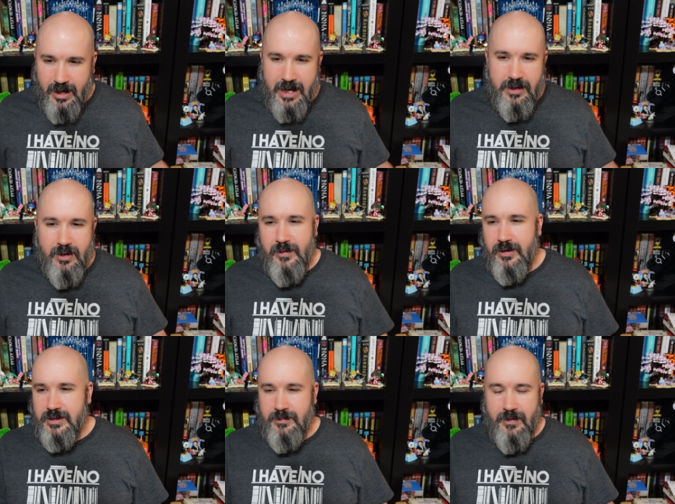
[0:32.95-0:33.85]
I know there
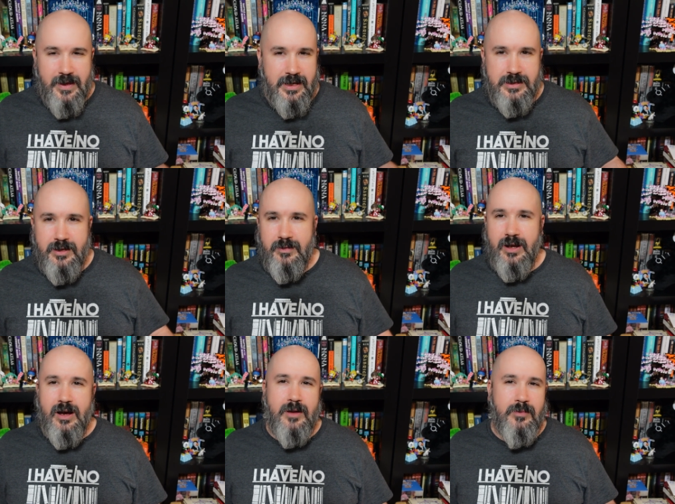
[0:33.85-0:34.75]
are some things going
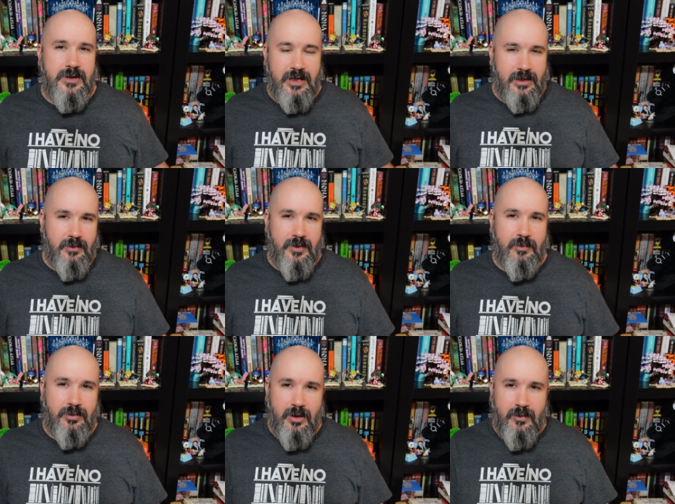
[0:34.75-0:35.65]
on, particularly with the
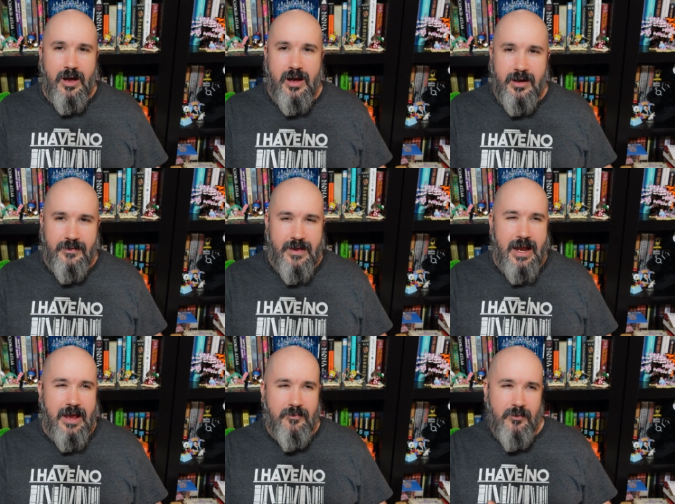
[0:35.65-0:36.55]
prologue, that
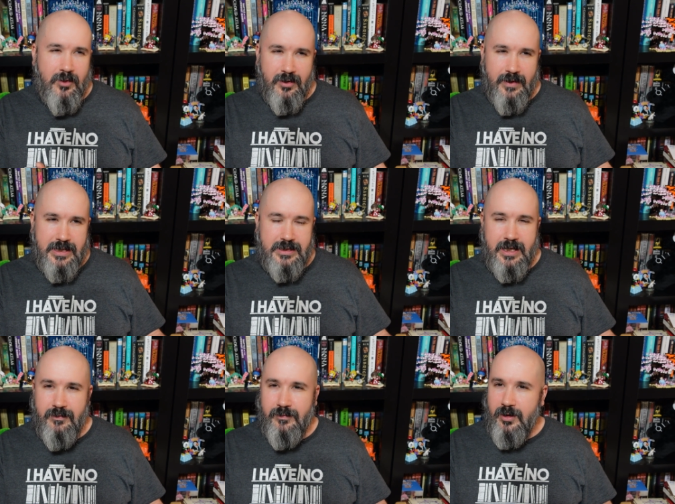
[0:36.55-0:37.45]
have more or less
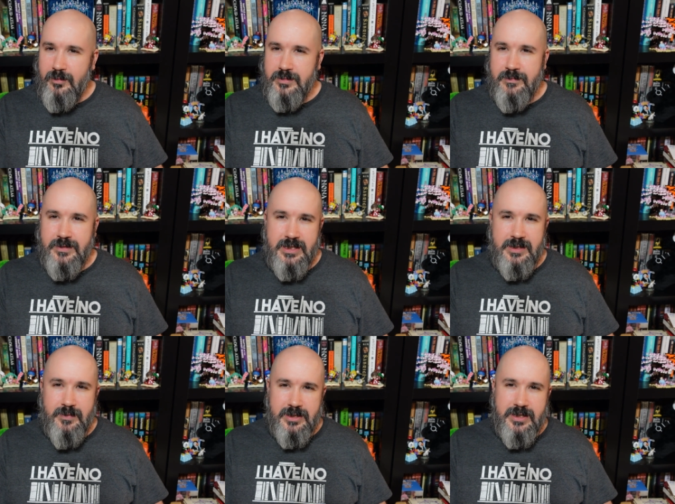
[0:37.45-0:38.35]
confirmed some
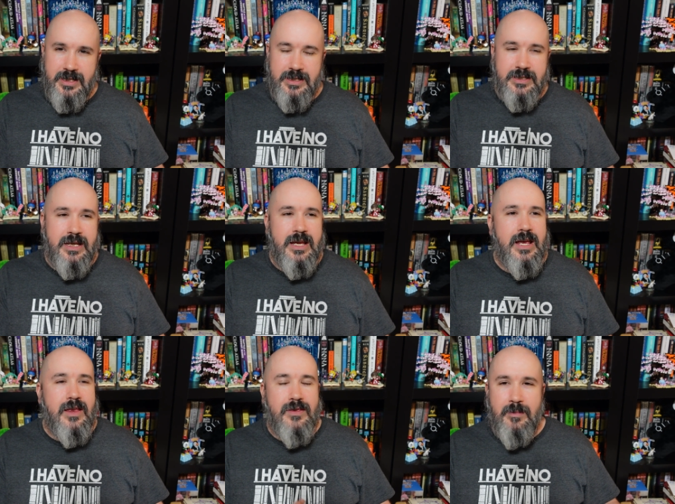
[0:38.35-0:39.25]
suspicions
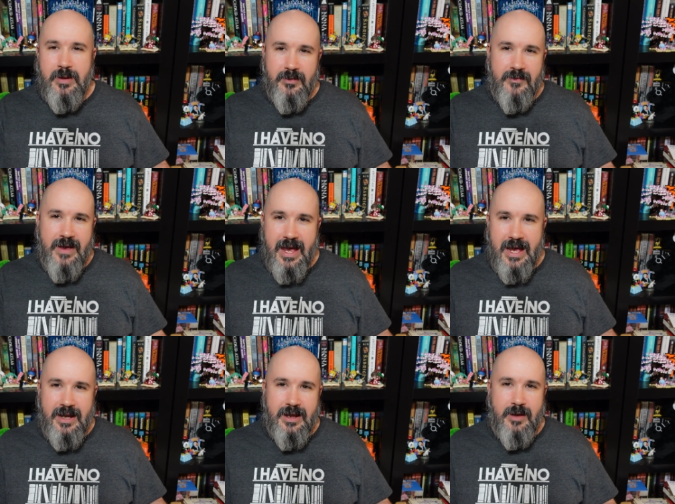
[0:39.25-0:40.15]
that people have
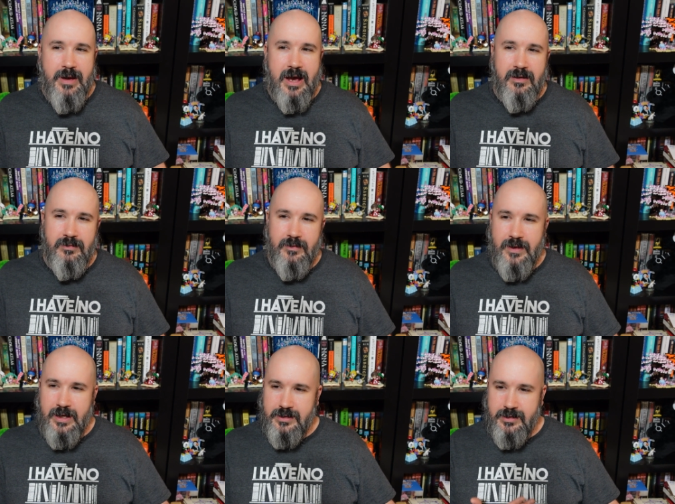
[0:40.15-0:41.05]
had about
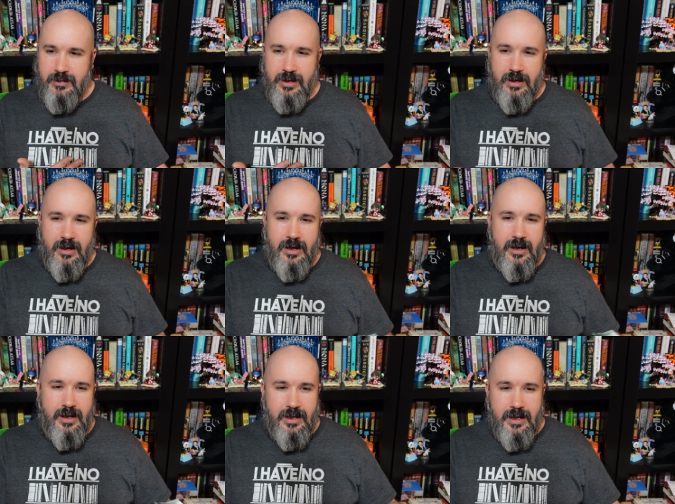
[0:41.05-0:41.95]
things going
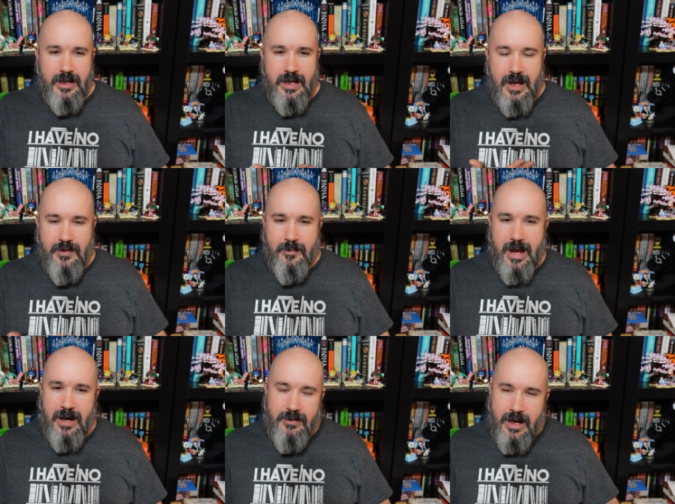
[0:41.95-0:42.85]
on in the
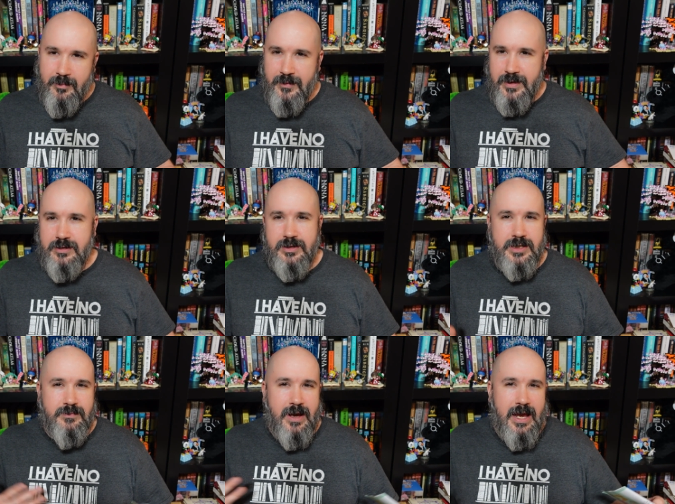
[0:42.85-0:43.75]
background, but these are
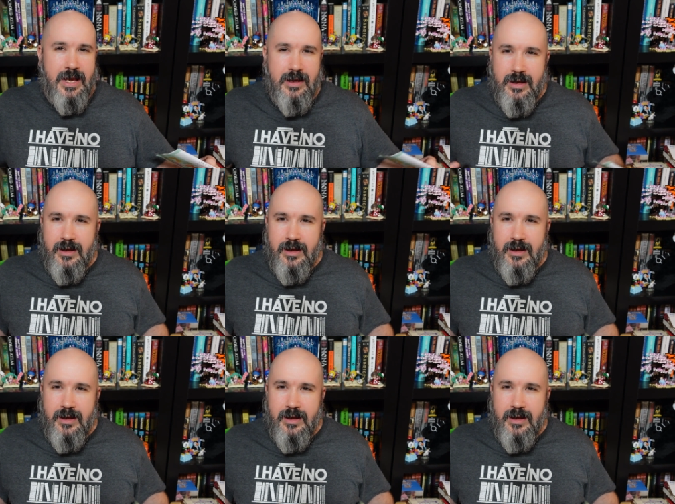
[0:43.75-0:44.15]
just my